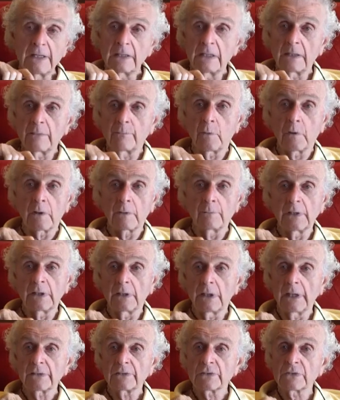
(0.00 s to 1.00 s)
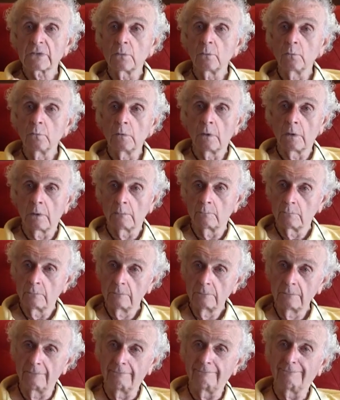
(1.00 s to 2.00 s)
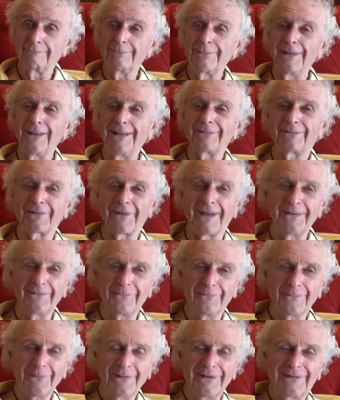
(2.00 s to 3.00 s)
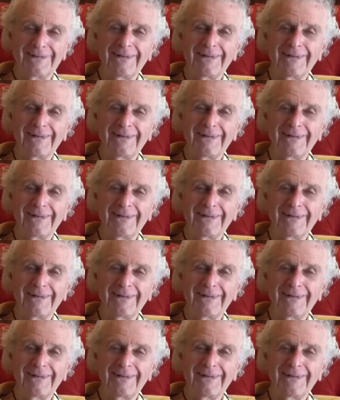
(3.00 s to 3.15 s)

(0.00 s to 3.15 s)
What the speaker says: the department like a school, as I would.